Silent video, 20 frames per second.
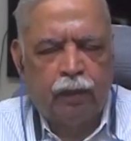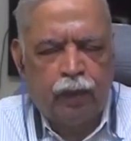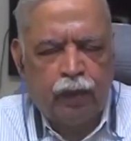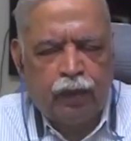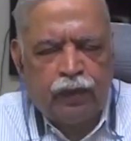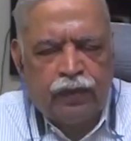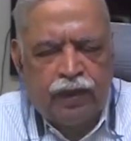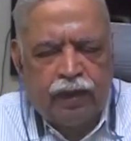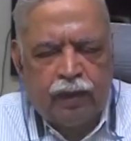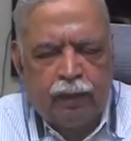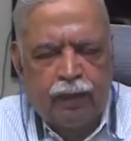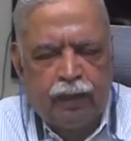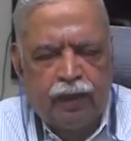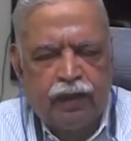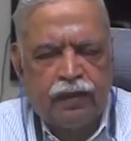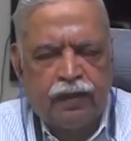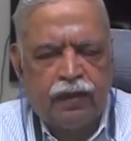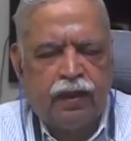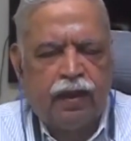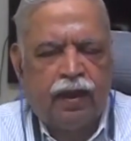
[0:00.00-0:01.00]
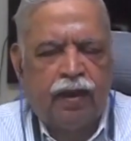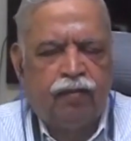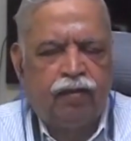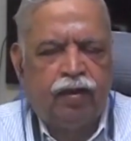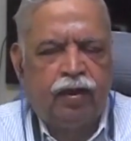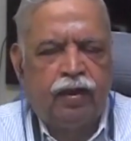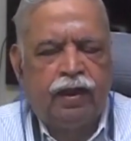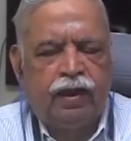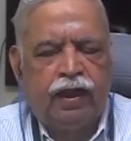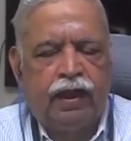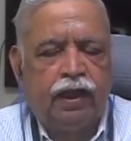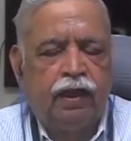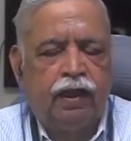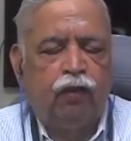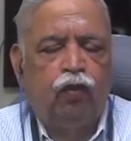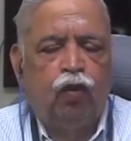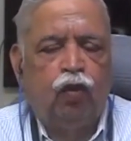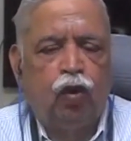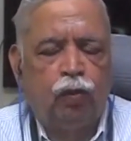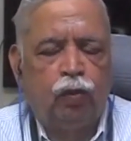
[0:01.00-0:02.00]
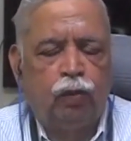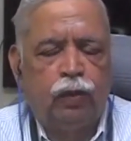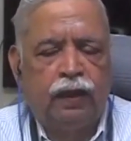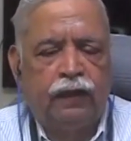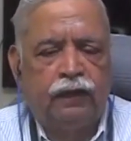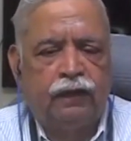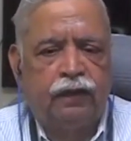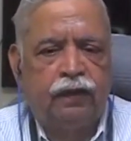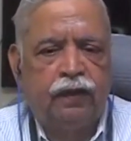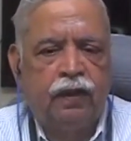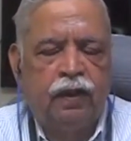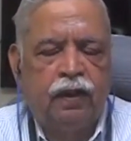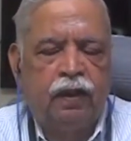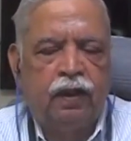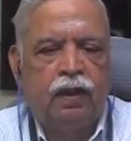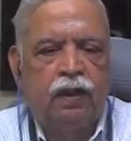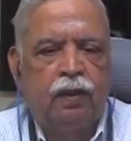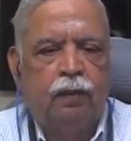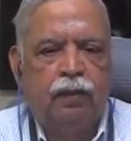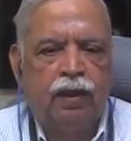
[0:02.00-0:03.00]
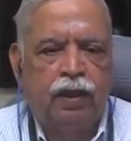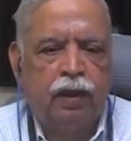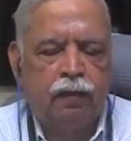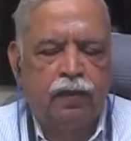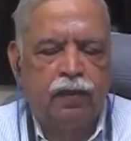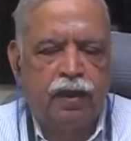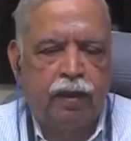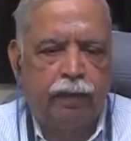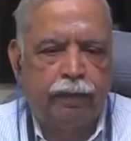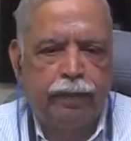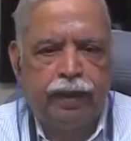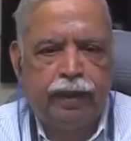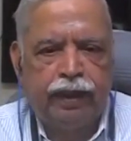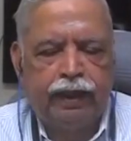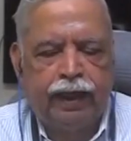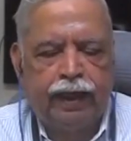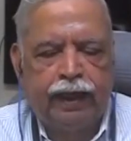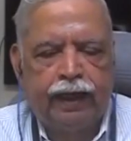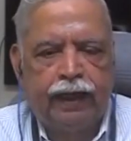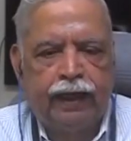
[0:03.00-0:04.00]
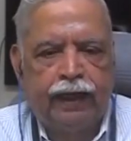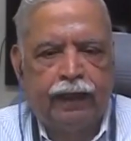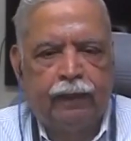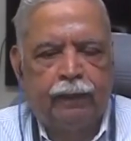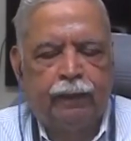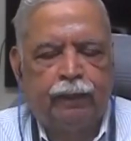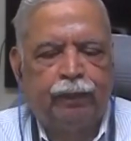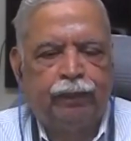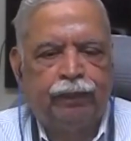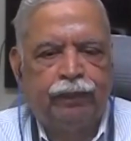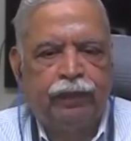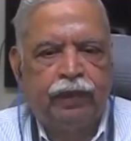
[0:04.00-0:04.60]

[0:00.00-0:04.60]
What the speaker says: supposing patient after taking 4 breaths becomes apneic again,